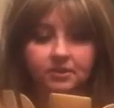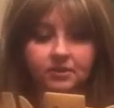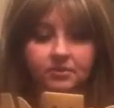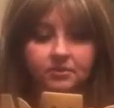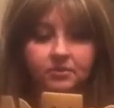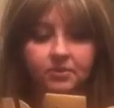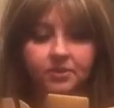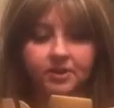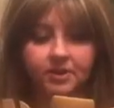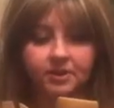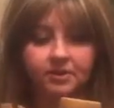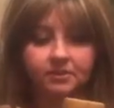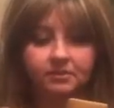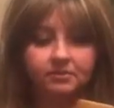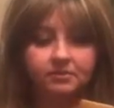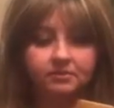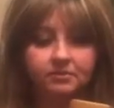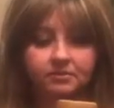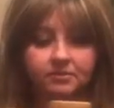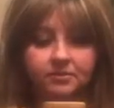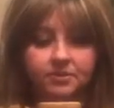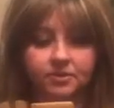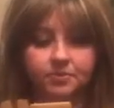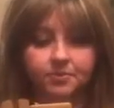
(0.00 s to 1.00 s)
wooden
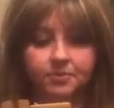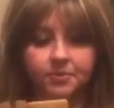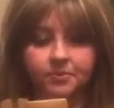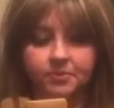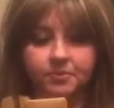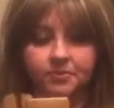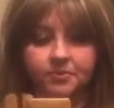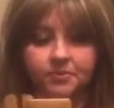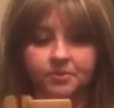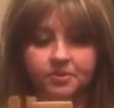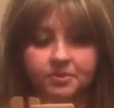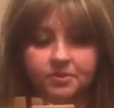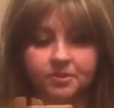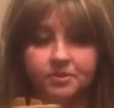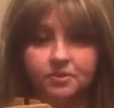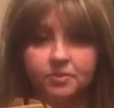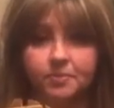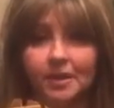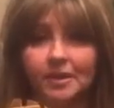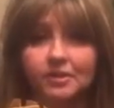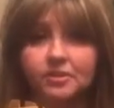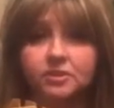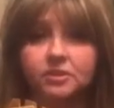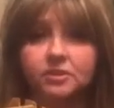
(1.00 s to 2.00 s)
spoons and
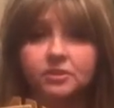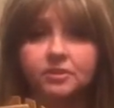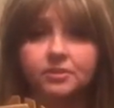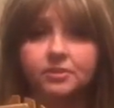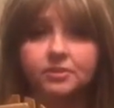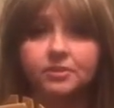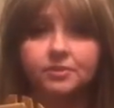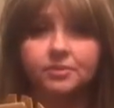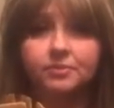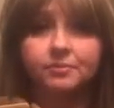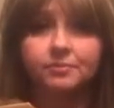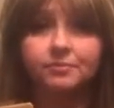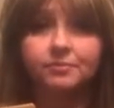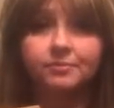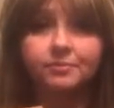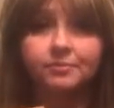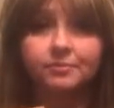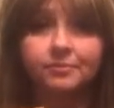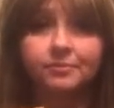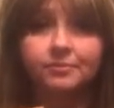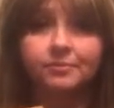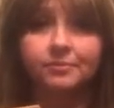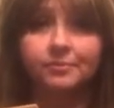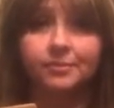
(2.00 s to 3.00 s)
spatulas.
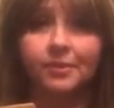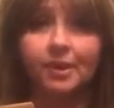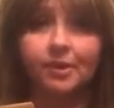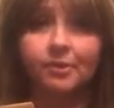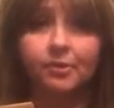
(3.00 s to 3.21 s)
I